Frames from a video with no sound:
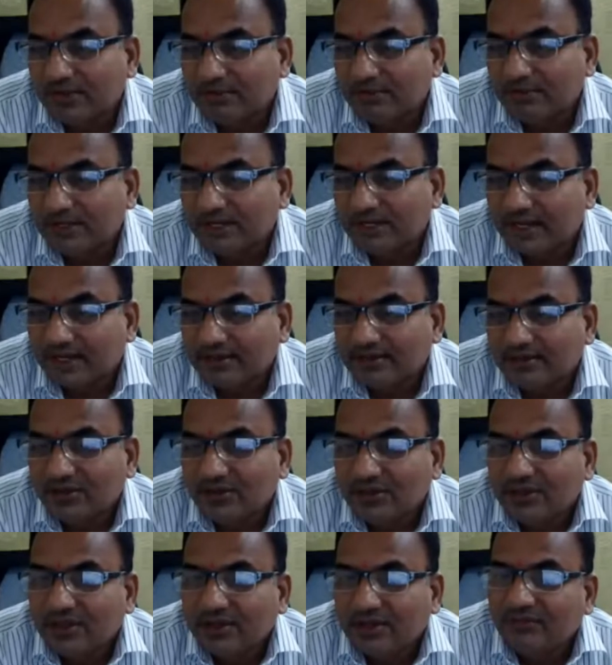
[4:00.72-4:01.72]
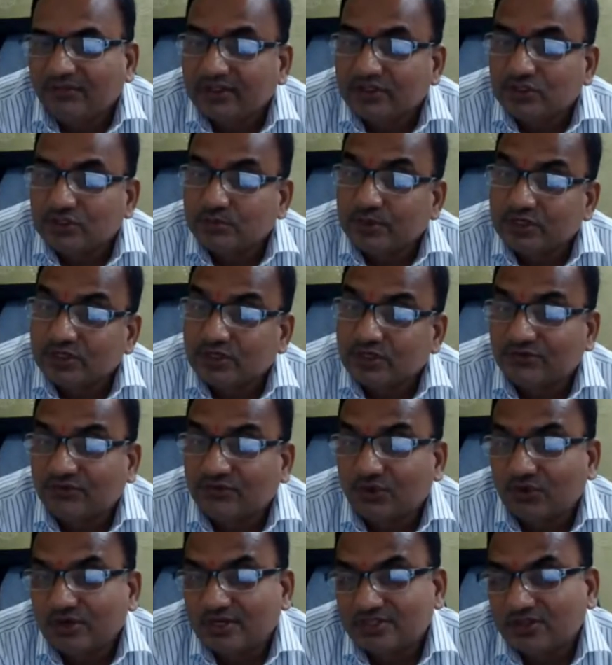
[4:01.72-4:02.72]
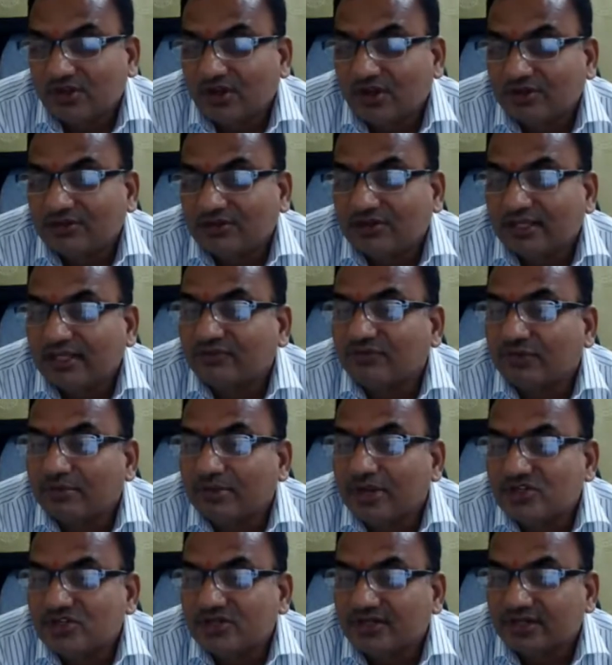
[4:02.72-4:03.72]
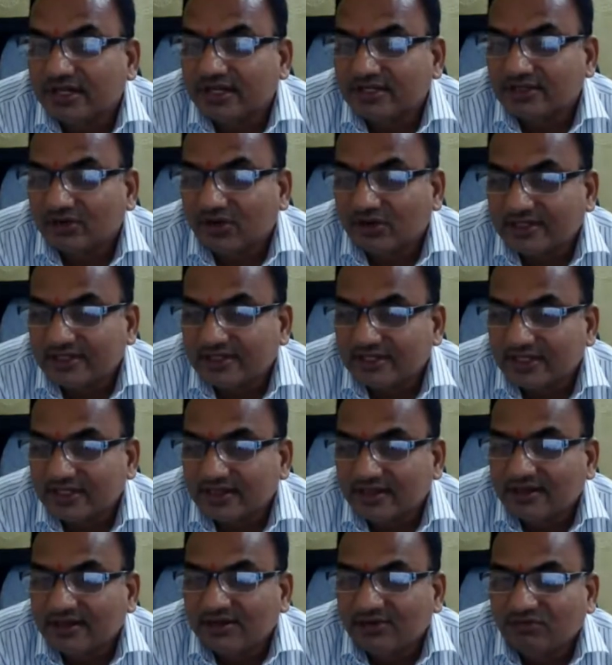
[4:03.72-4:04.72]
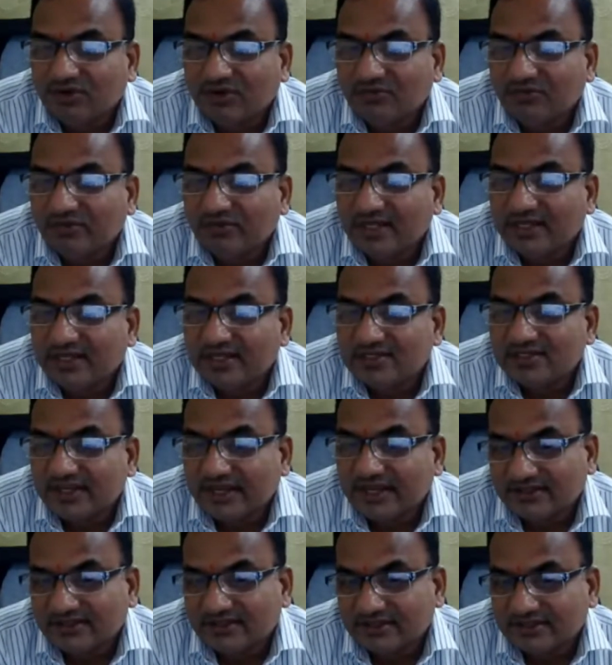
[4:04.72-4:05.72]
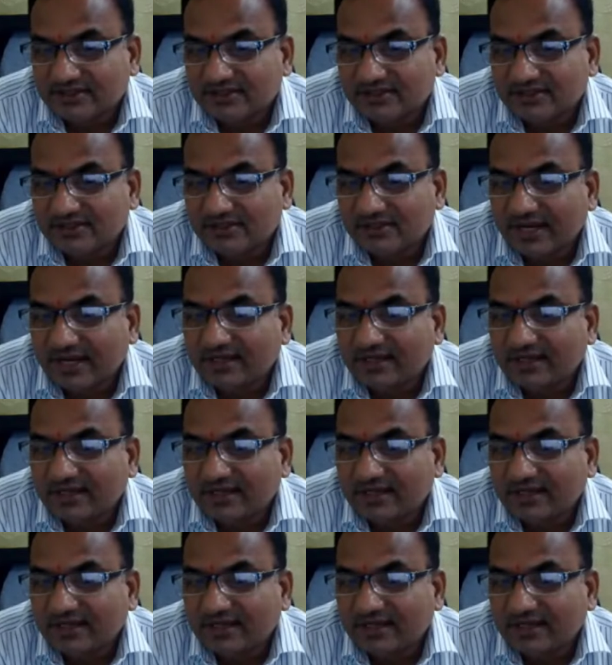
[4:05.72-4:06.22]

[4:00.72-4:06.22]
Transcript: IPR with special focus on information technology for various sectors.